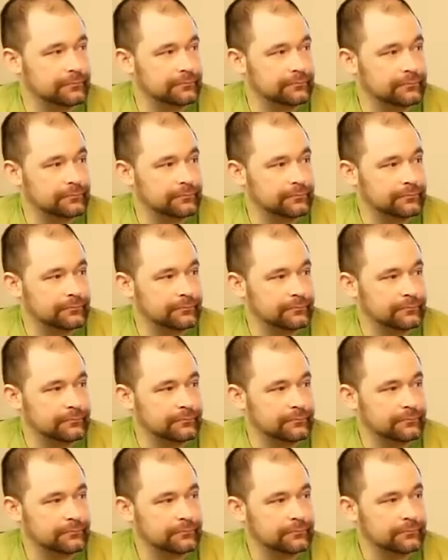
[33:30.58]

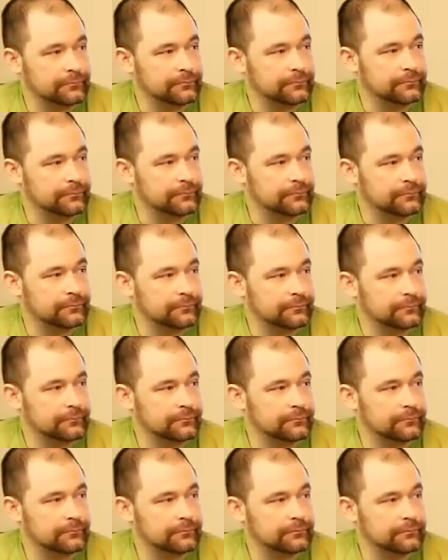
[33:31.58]

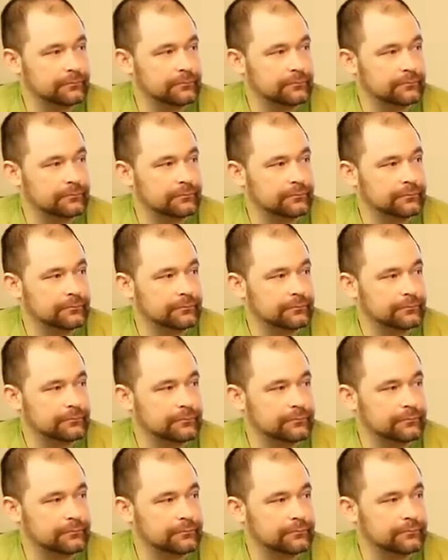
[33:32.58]

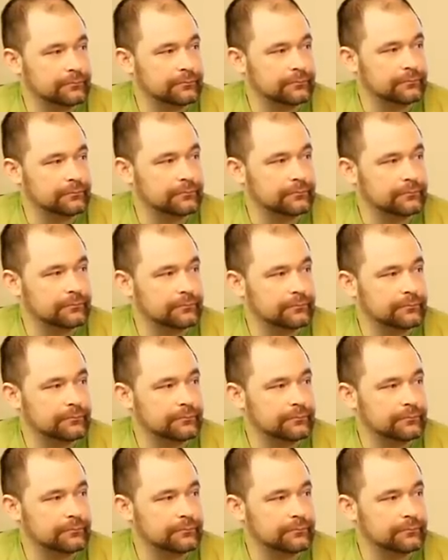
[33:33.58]
The person shown says nothing.